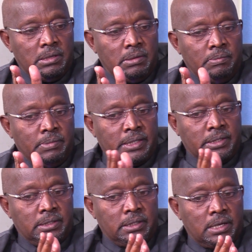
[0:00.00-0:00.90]

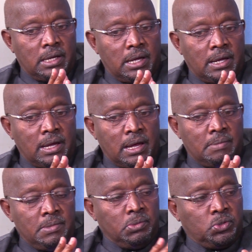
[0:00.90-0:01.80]
but
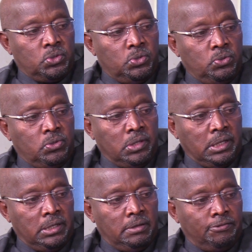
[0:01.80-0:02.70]
I'm able to do
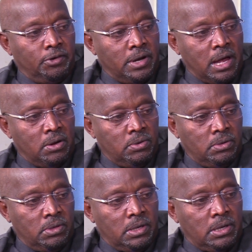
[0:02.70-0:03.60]
3 for now,
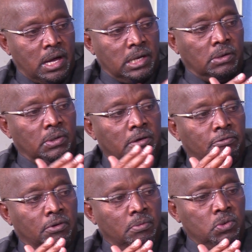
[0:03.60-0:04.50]
and I will
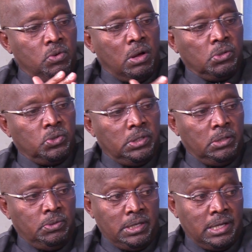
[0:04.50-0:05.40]
inform you how to deal
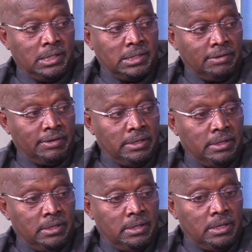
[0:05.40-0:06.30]
with the other 7.
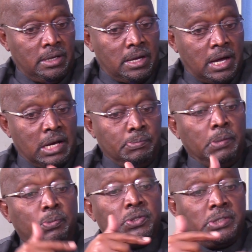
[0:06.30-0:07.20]
And
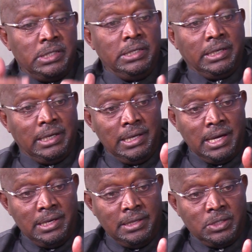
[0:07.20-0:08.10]
people see
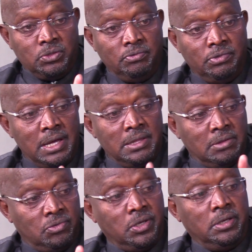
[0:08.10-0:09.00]
clearly that you've done the
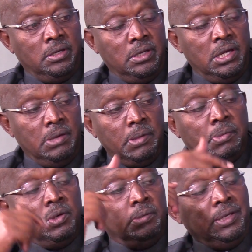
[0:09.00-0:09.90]
3,
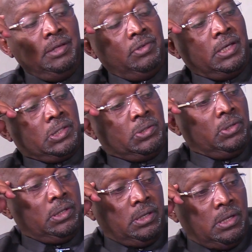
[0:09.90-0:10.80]
people will believe your
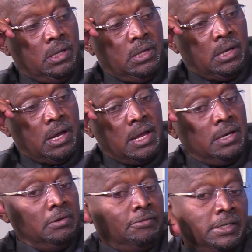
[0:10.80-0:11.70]
story. And
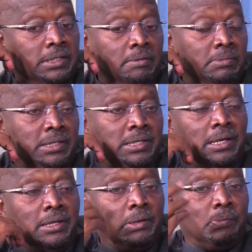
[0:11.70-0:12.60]
in fact, I've been
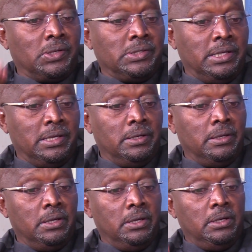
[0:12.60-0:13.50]
telling the president,
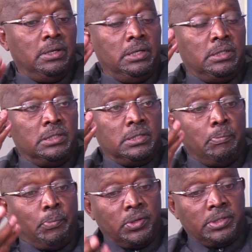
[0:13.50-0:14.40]
it is
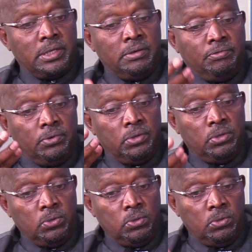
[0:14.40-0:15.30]
important for
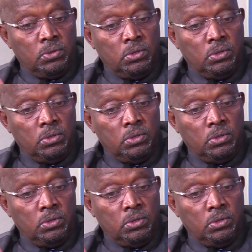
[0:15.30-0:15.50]
you